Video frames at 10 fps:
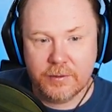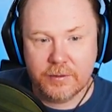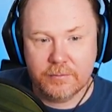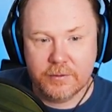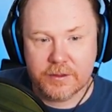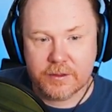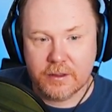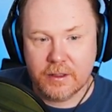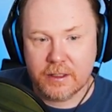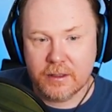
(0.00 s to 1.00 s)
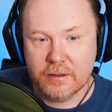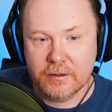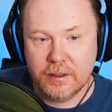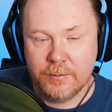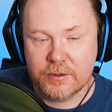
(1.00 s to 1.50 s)
we just got like a
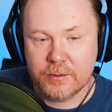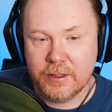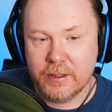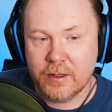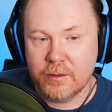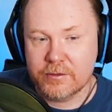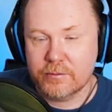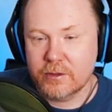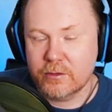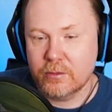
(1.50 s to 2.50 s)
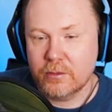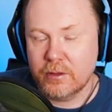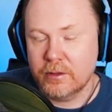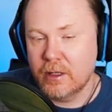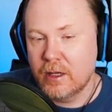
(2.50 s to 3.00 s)
in between. Now it's really cool
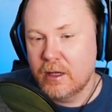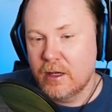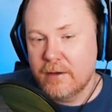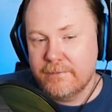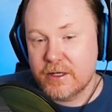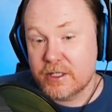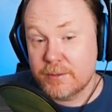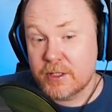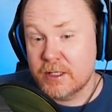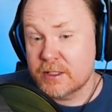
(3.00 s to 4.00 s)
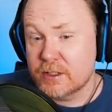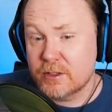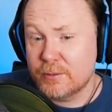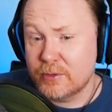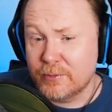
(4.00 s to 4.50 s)
on face shape changes to
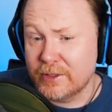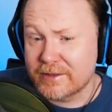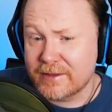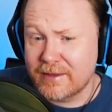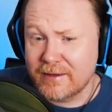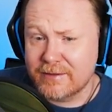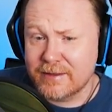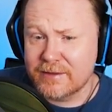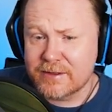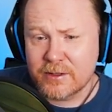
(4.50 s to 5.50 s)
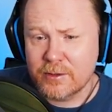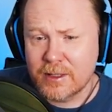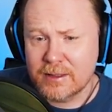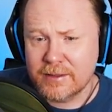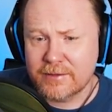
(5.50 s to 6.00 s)
put blinks and things in. So
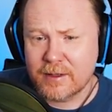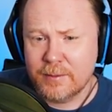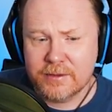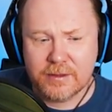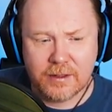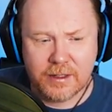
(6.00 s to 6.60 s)
let's come into the eyes